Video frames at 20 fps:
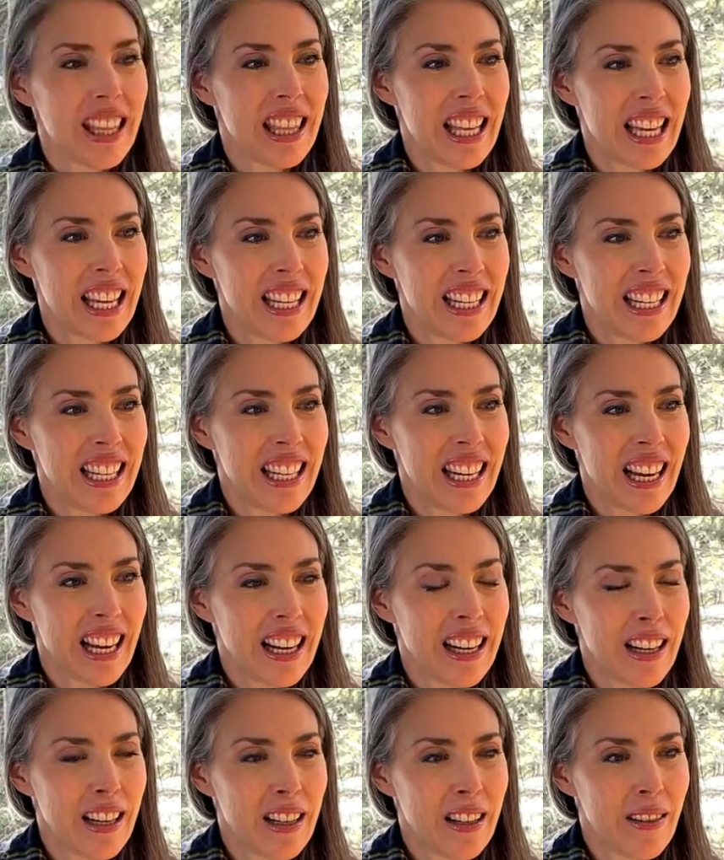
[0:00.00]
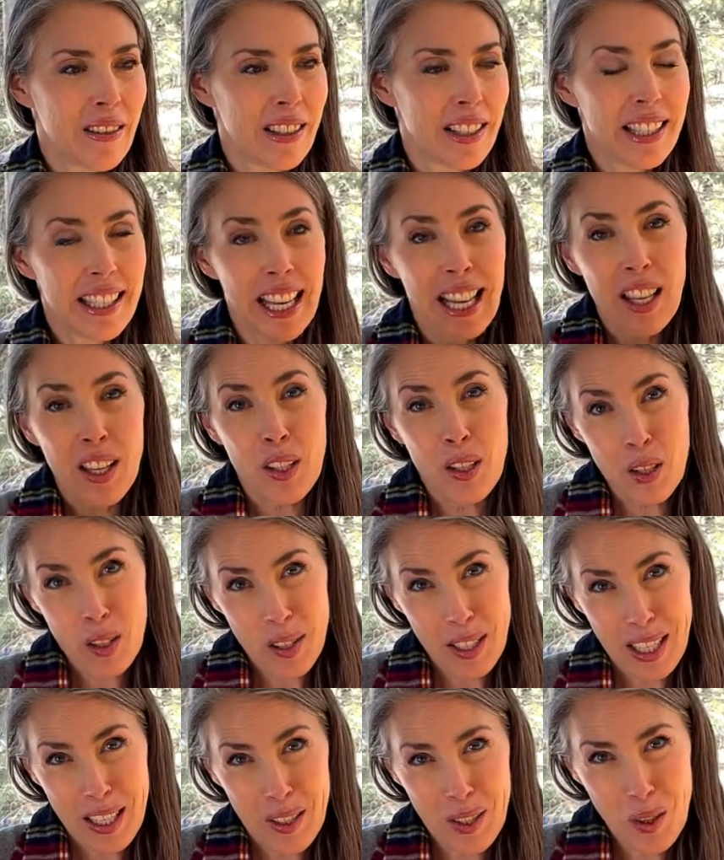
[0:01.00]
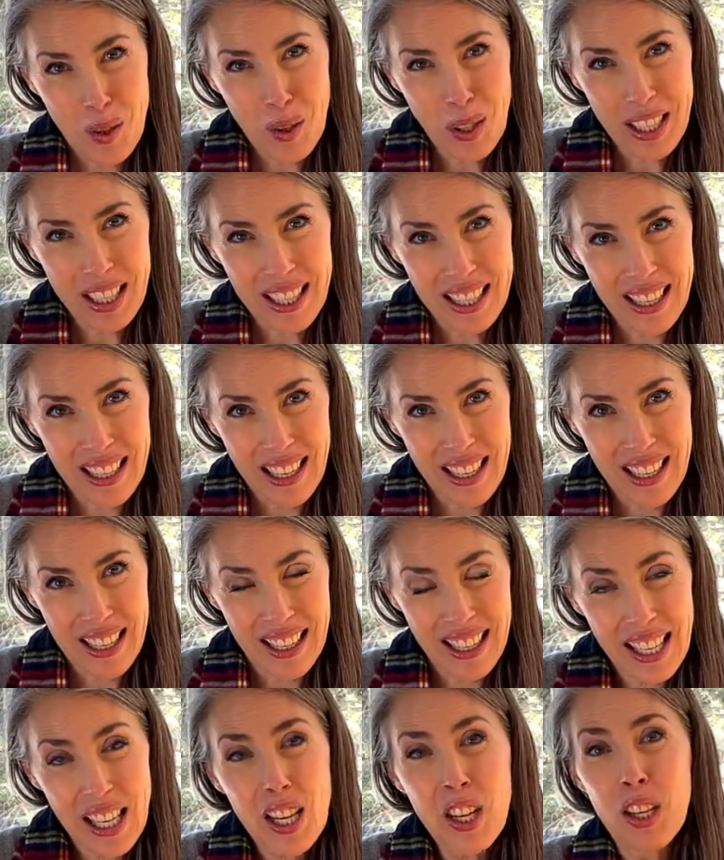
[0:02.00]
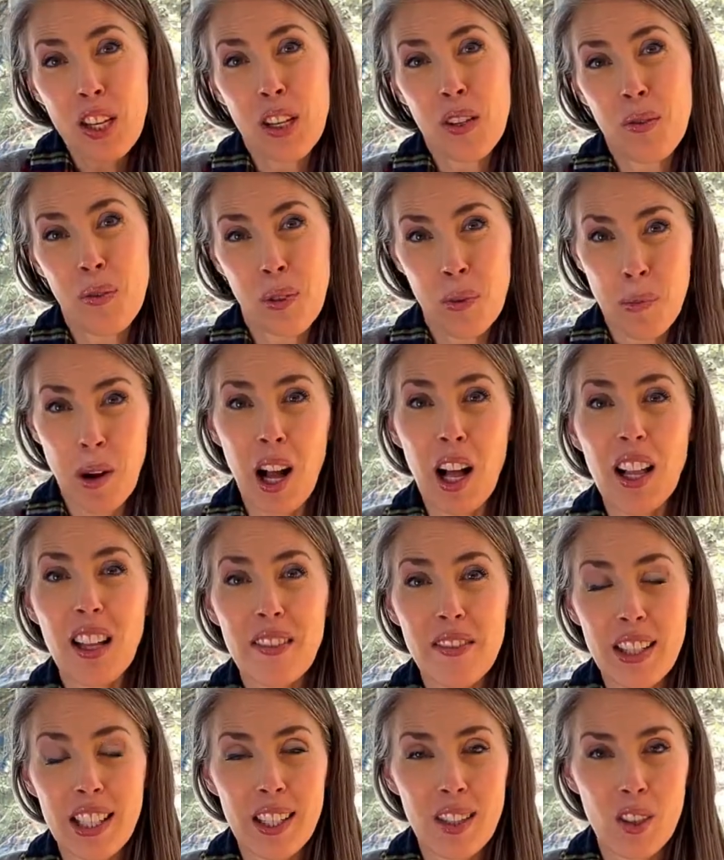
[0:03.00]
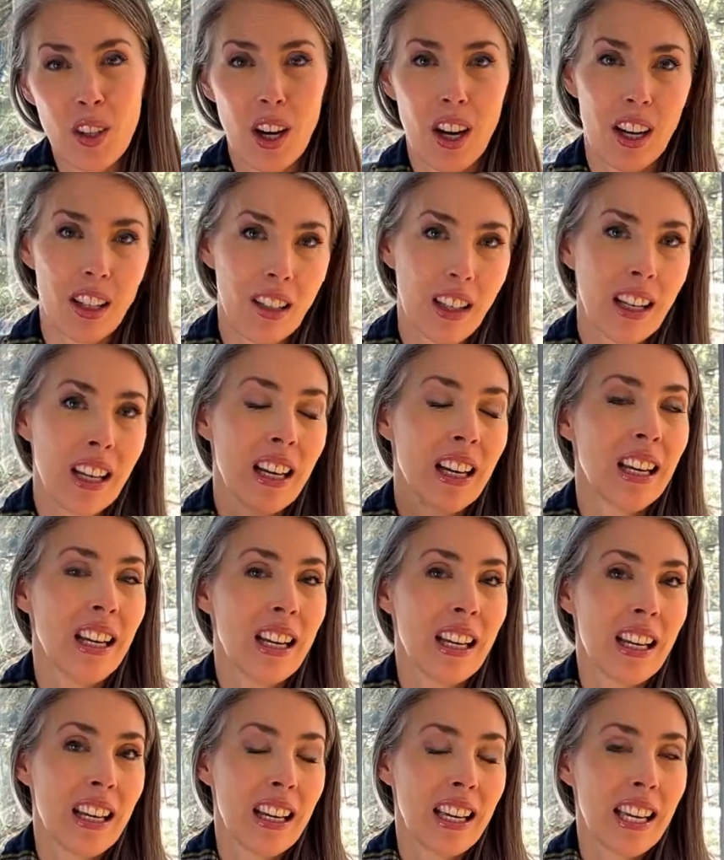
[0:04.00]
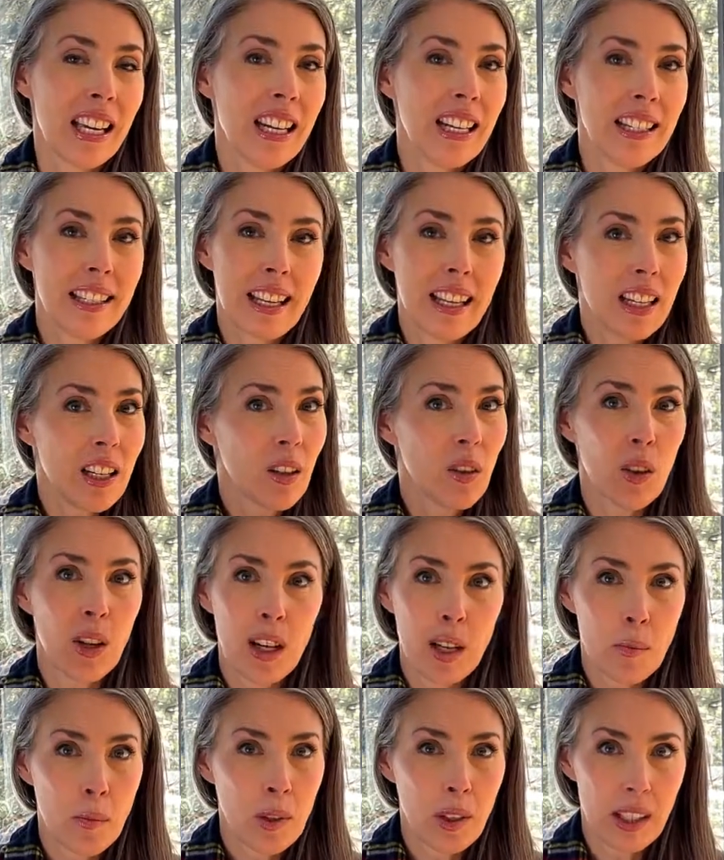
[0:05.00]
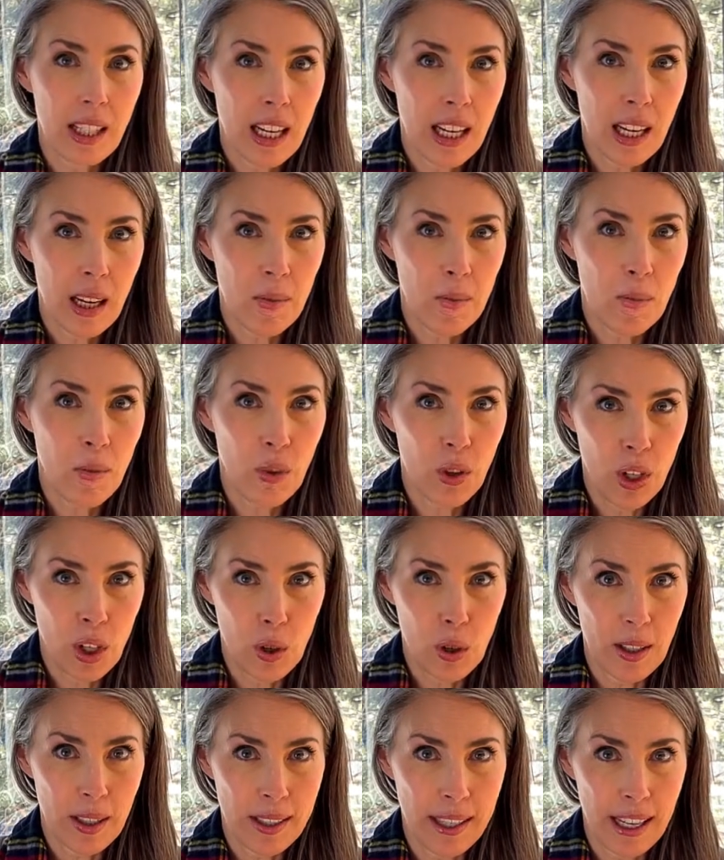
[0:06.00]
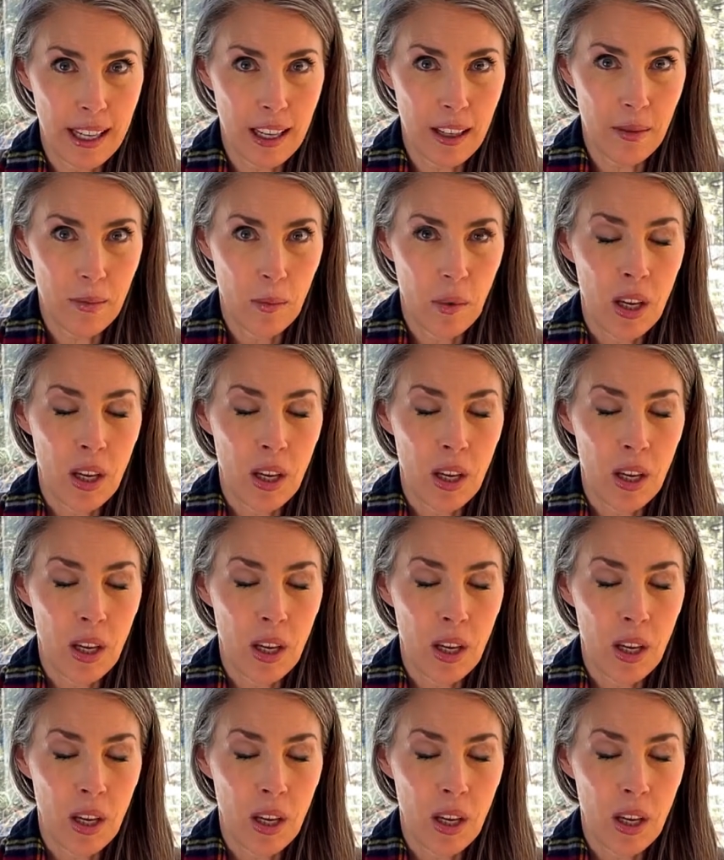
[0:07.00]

then, uh, sellers, as you can hear from all of this talk, it is an incredible time for you to sell.